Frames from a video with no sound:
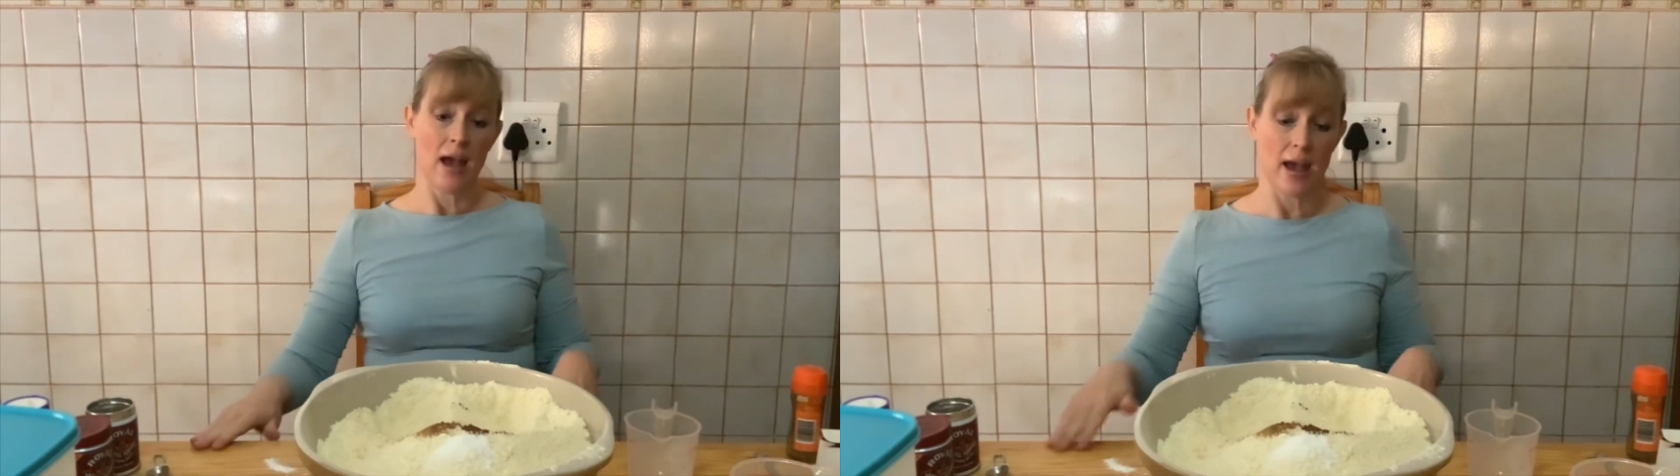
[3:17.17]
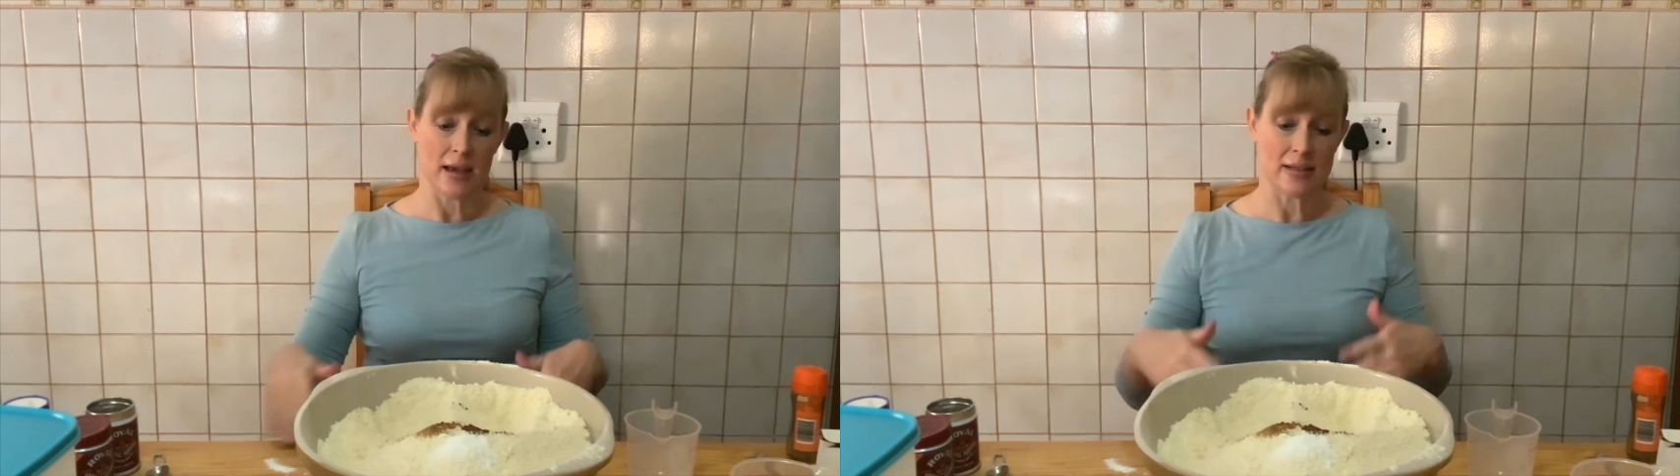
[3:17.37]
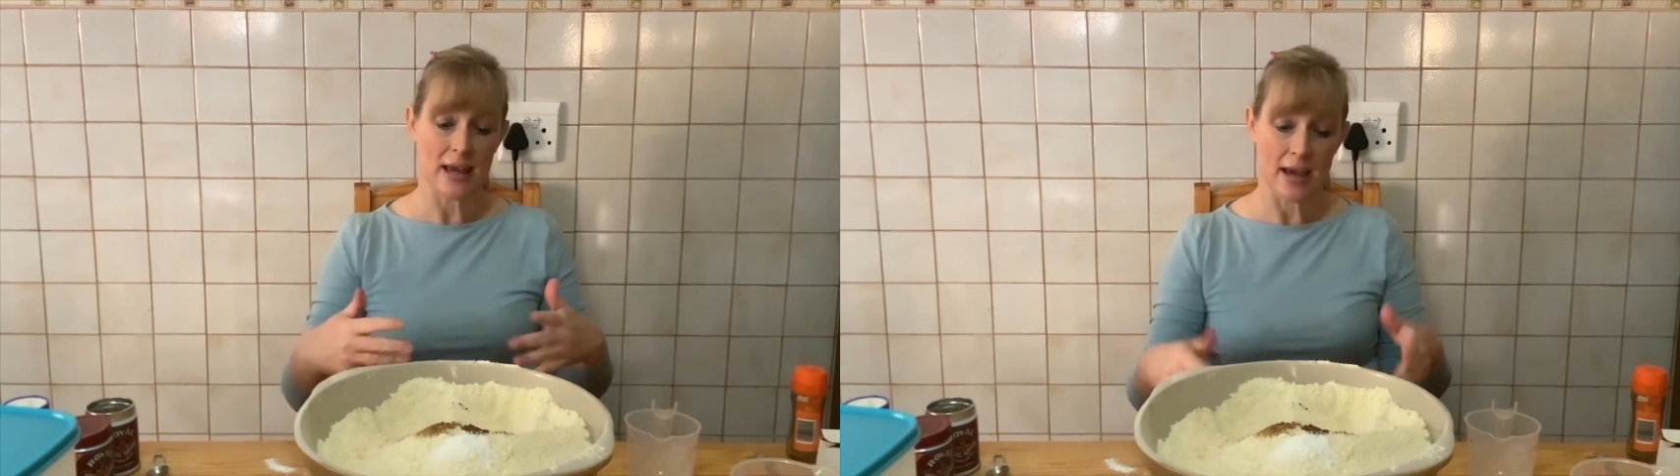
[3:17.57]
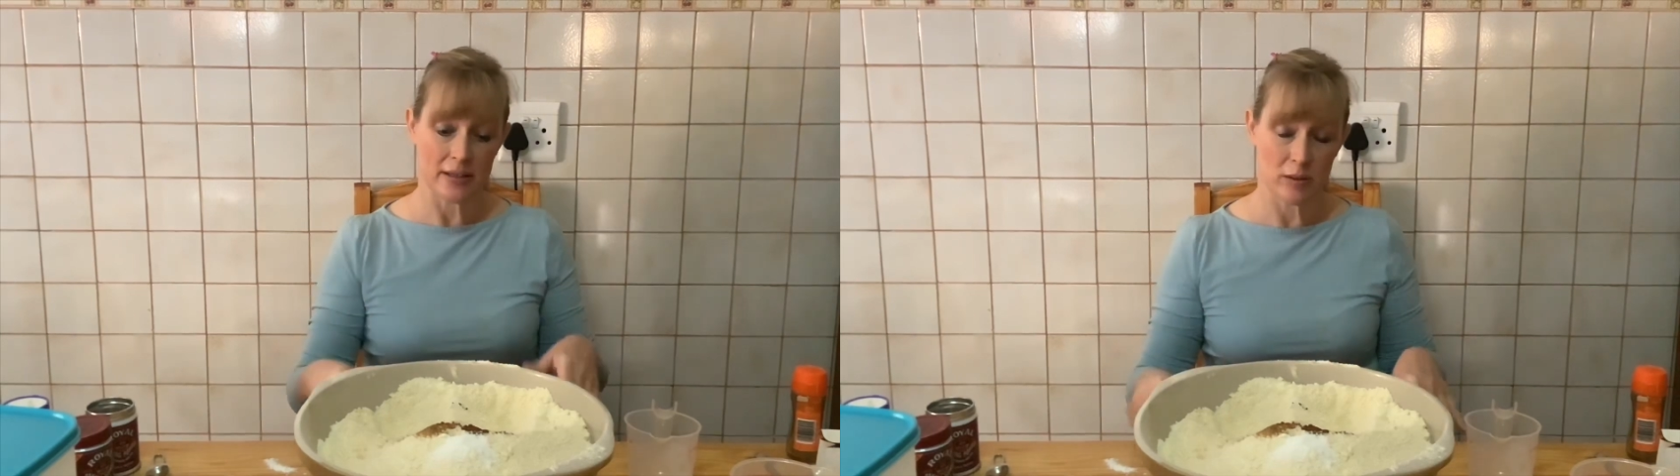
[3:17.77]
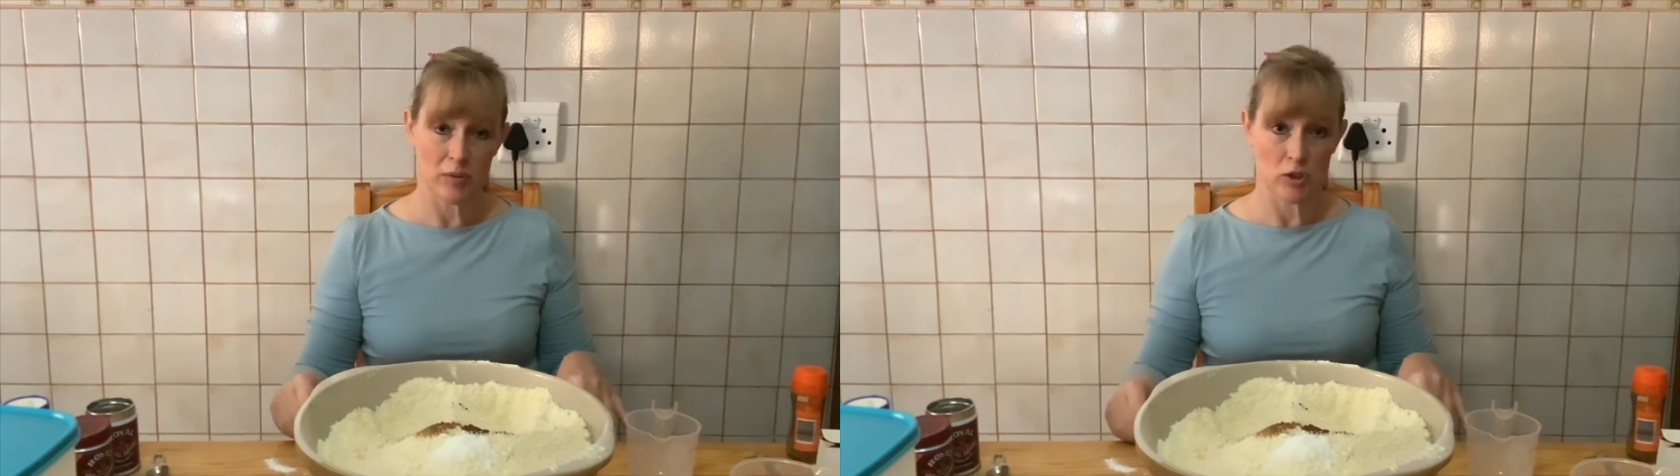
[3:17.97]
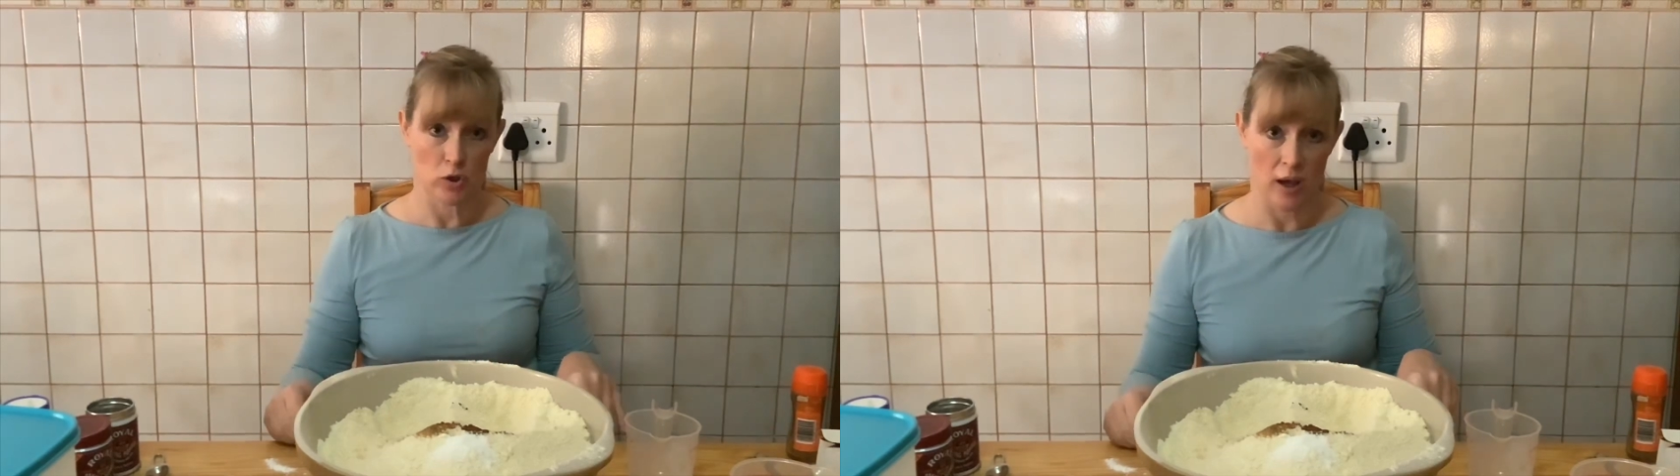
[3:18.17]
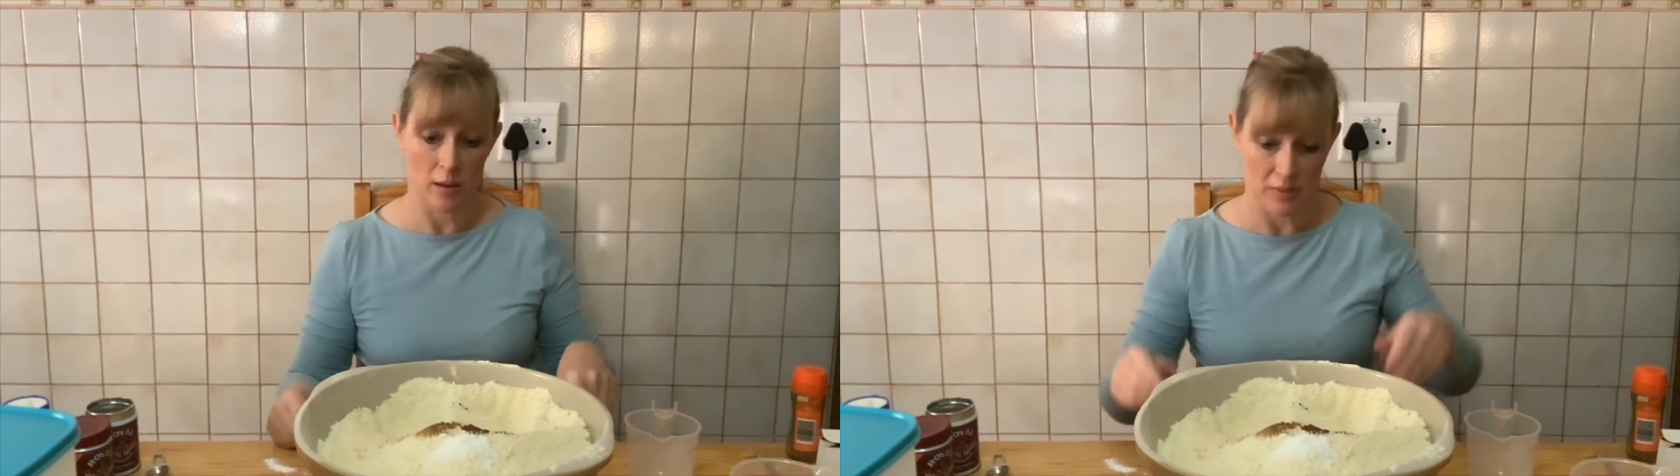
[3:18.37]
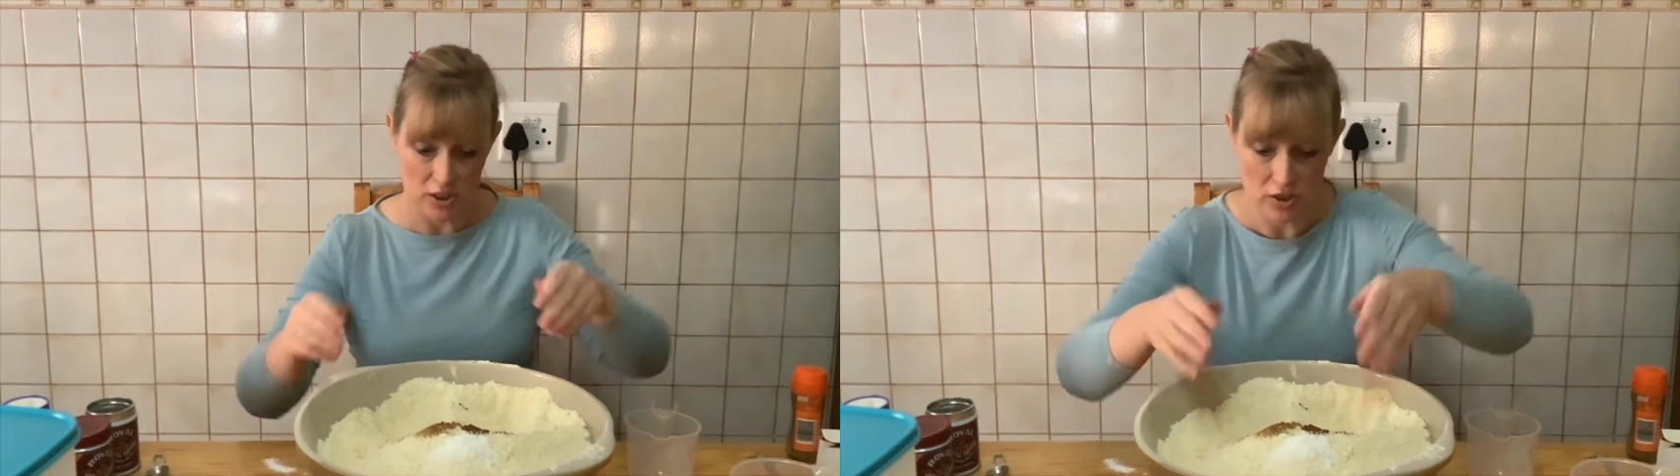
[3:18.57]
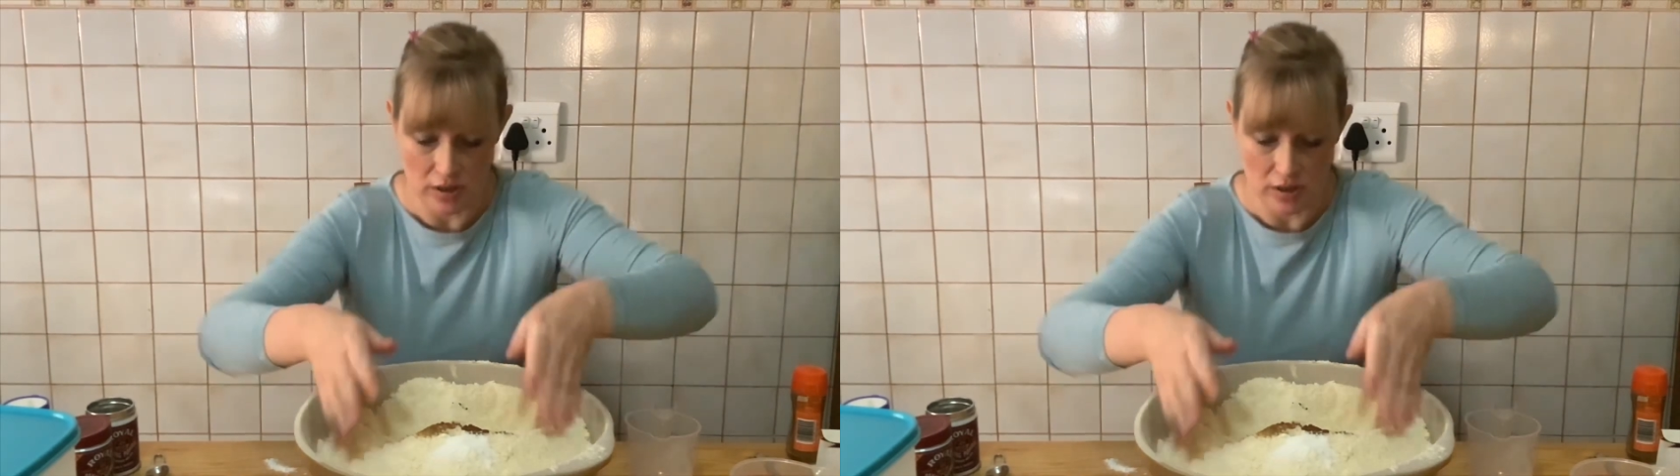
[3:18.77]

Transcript: and add them into our mixture.